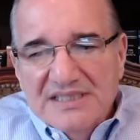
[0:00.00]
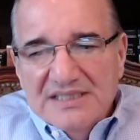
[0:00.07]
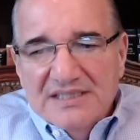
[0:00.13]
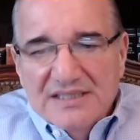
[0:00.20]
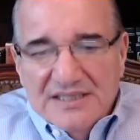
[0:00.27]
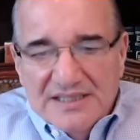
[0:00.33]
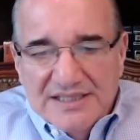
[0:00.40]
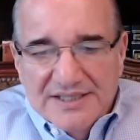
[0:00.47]

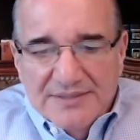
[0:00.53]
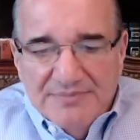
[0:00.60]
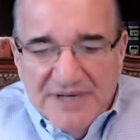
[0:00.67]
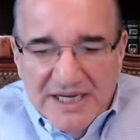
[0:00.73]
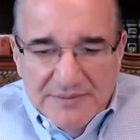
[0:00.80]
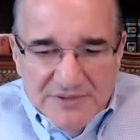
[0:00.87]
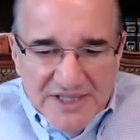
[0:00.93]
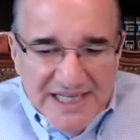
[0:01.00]
The
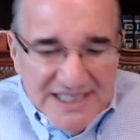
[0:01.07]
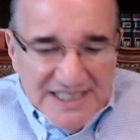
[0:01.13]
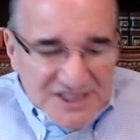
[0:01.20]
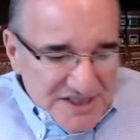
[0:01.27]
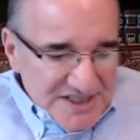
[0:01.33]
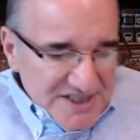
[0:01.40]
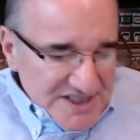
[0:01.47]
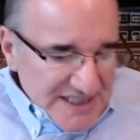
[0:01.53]
Bible
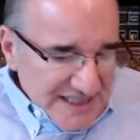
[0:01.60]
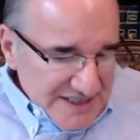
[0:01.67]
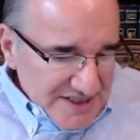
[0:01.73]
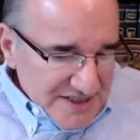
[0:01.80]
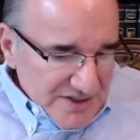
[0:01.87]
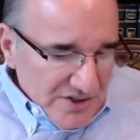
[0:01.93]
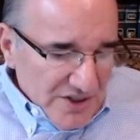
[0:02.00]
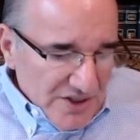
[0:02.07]
actually
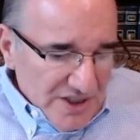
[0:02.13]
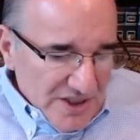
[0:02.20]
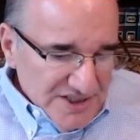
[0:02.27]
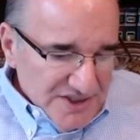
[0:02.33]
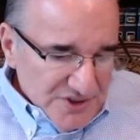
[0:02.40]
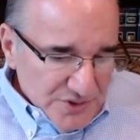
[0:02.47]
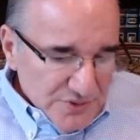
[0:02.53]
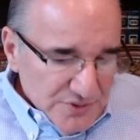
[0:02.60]

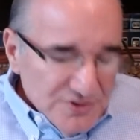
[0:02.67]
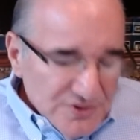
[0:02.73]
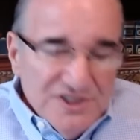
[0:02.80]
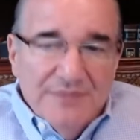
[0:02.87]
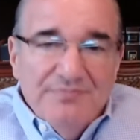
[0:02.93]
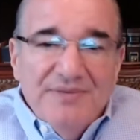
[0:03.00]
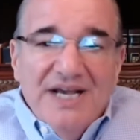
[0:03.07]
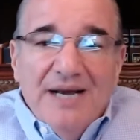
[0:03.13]
calls
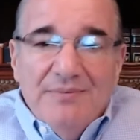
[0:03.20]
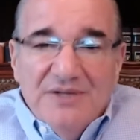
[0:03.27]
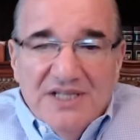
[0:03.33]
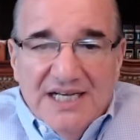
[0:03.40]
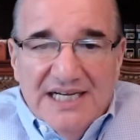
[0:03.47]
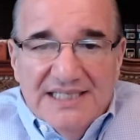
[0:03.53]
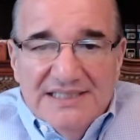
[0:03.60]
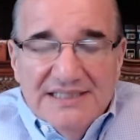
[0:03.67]
Jerusalem
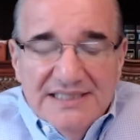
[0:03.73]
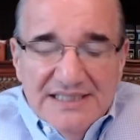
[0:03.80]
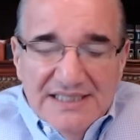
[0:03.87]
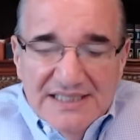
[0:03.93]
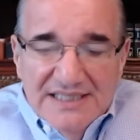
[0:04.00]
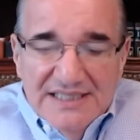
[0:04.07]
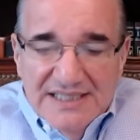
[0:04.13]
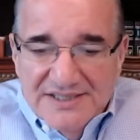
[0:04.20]
Babylon.
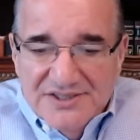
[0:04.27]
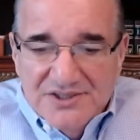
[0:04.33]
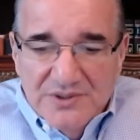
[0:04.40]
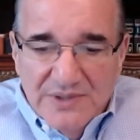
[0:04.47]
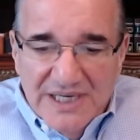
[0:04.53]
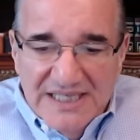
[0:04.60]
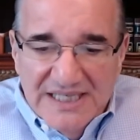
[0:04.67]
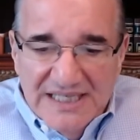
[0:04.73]
And
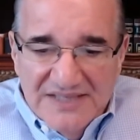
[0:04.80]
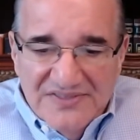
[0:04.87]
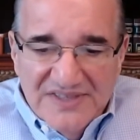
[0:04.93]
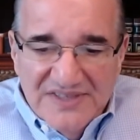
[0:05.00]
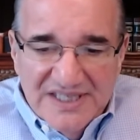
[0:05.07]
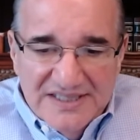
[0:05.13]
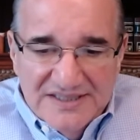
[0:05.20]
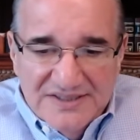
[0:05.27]
so I
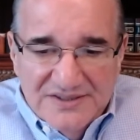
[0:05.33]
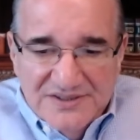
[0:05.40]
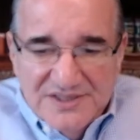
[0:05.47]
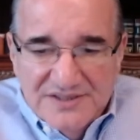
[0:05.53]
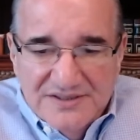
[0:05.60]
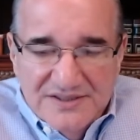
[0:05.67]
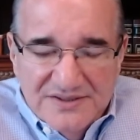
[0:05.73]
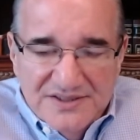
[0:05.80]
think that
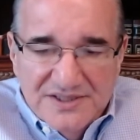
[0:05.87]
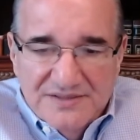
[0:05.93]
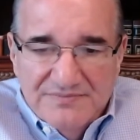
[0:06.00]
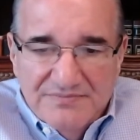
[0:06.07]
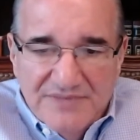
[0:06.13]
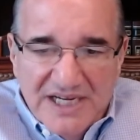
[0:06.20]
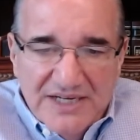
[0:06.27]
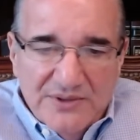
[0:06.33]
there's a
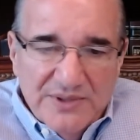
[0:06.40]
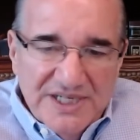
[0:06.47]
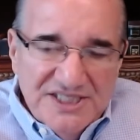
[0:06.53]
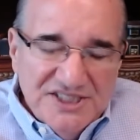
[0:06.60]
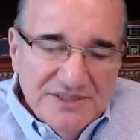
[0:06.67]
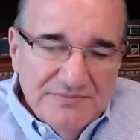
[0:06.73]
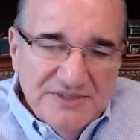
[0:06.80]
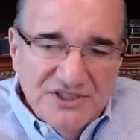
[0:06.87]

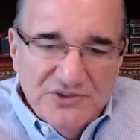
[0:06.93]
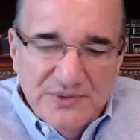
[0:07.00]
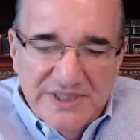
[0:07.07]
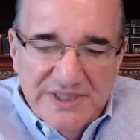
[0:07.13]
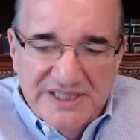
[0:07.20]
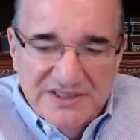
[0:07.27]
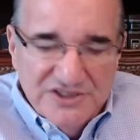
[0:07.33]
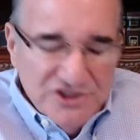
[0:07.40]
migration
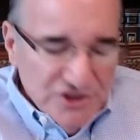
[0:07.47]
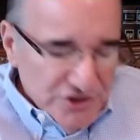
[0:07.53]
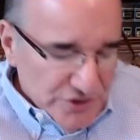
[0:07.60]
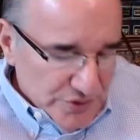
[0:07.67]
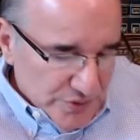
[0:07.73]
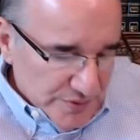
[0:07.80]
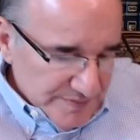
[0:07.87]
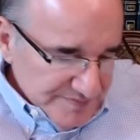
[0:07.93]
between the
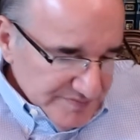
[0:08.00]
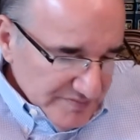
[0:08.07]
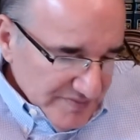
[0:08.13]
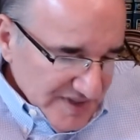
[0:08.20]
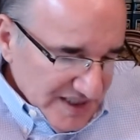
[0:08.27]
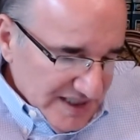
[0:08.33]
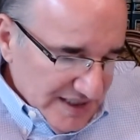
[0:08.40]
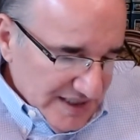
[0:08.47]
two.
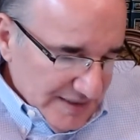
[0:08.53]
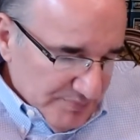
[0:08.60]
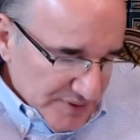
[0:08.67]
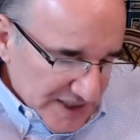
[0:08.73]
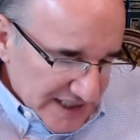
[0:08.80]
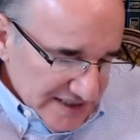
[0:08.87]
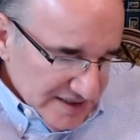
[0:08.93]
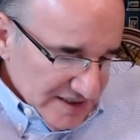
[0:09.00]

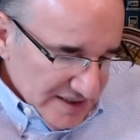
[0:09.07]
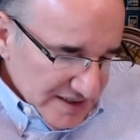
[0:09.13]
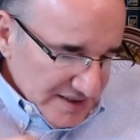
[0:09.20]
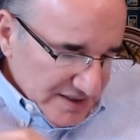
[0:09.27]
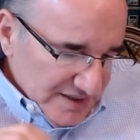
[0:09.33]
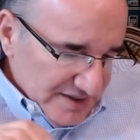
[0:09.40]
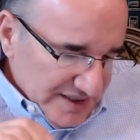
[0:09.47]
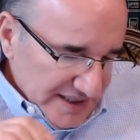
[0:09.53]
But
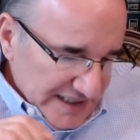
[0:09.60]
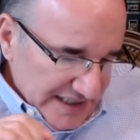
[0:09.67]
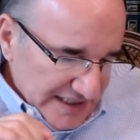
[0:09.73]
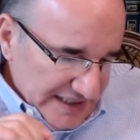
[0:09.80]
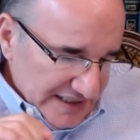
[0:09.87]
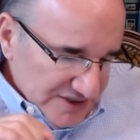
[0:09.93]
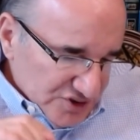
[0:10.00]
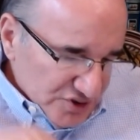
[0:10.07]
the
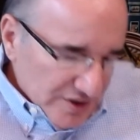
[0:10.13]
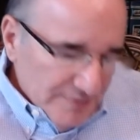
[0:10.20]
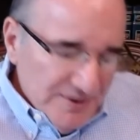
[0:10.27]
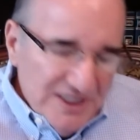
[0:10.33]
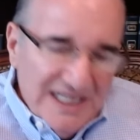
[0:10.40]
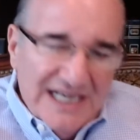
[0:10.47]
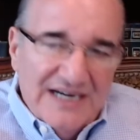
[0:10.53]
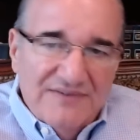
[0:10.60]
trouble
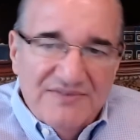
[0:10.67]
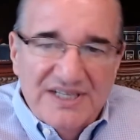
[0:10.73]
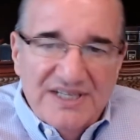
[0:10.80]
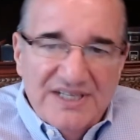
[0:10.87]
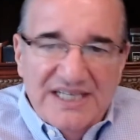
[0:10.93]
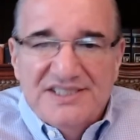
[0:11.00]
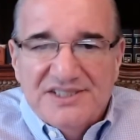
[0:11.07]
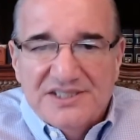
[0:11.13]
out of the
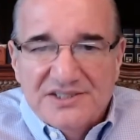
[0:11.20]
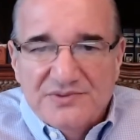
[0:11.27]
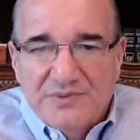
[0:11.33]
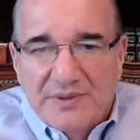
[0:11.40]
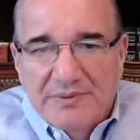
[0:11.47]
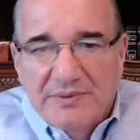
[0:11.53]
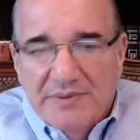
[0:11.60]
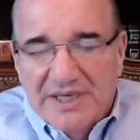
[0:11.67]
east is
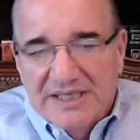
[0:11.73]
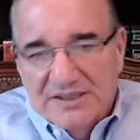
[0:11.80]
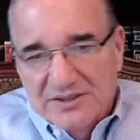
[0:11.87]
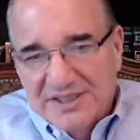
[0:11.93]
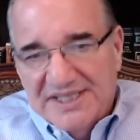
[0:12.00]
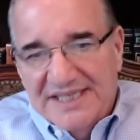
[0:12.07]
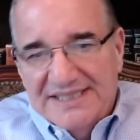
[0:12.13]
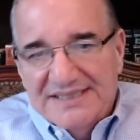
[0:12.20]
what we want to
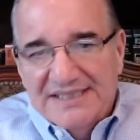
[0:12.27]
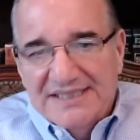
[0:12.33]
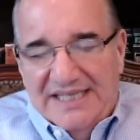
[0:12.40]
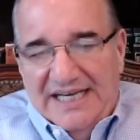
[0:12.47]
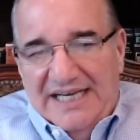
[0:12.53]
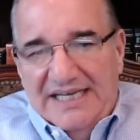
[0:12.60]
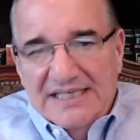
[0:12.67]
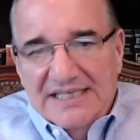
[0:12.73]
look at
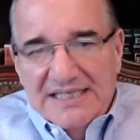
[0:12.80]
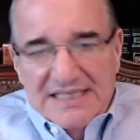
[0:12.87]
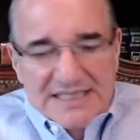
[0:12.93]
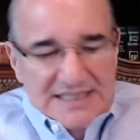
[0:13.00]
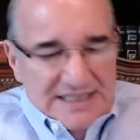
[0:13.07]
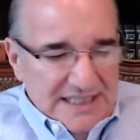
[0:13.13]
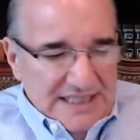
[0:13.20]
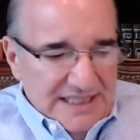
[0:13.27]
today.
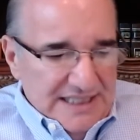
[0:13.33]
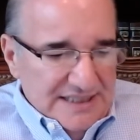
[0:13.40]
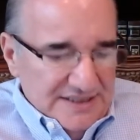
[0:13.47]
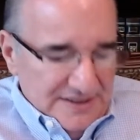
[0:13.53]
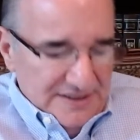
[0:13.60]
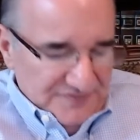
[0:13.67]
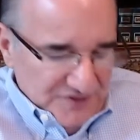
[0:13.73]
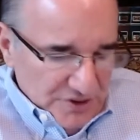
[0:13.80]
And
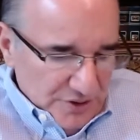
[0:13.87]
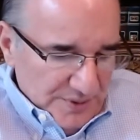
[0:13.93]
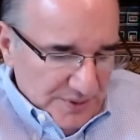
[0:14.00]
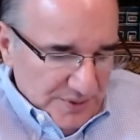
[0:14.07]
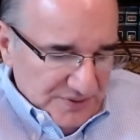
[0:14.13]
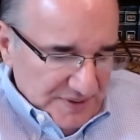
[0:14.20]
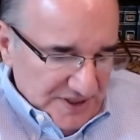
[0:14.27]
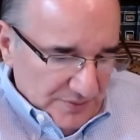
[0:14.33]
if you go
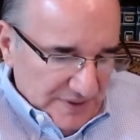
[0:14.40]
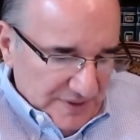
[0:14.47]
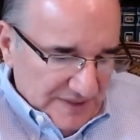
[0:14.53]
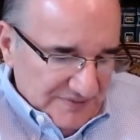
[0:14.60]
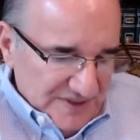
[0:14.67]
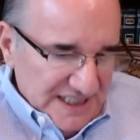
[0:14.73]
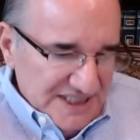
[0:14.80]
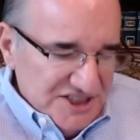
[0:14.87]
with me to
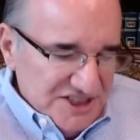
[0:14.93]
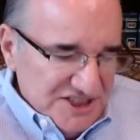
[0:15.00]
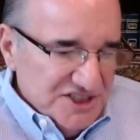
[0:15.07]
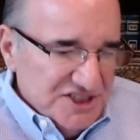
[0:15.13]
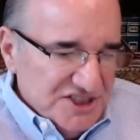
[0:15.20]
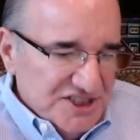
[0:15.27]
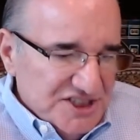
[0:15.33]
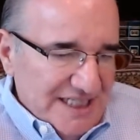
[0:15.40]
Revelation
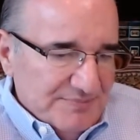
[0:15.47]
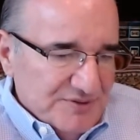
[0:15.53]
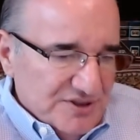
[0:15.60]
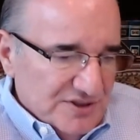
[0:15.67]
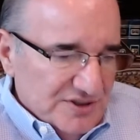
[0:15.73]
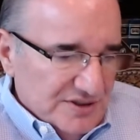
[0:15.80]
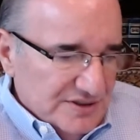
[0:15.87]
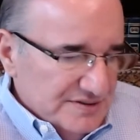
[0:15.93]

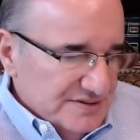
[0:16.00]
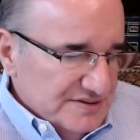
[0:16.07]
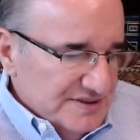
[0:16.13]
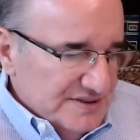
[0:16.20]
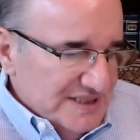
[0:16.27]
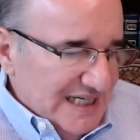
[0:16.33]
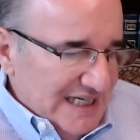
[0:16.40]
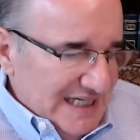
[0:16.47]
chapter
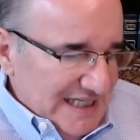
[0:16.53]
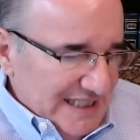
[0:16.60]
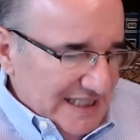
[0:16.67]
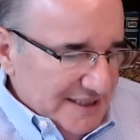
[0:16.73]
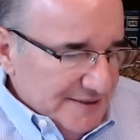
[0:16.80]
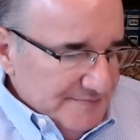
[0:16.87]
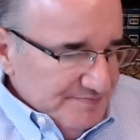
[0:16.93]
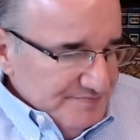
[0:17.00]

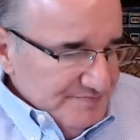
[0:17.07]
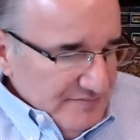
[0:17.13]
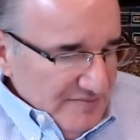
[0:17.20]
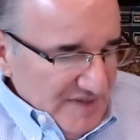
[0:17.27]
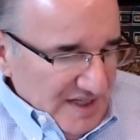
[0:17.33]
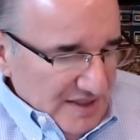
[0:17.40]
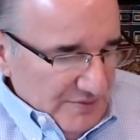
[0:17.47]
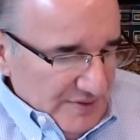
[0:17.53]
9, in